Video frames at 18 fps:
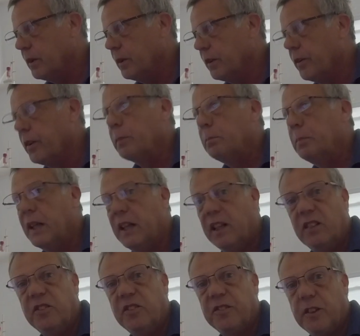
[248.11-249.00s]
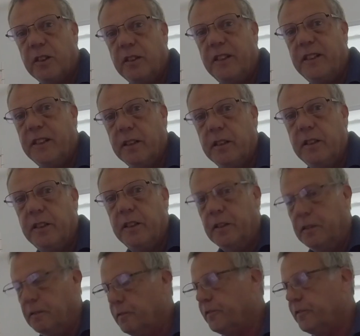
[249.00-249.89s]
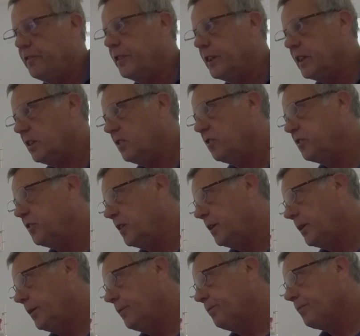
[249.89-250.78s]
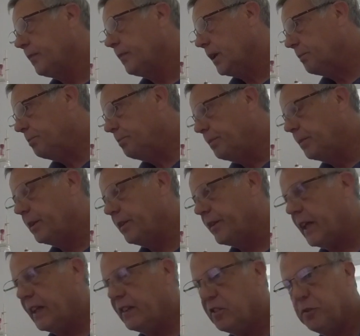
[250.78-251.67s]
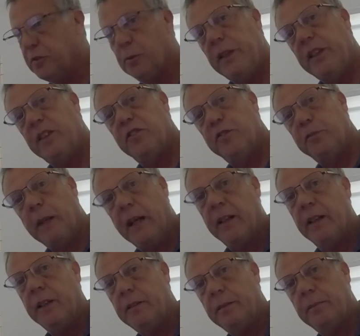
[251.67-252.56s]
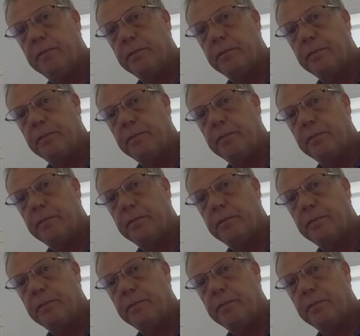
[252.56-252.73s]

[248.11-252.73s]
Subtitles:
The best. It fits that sweet spot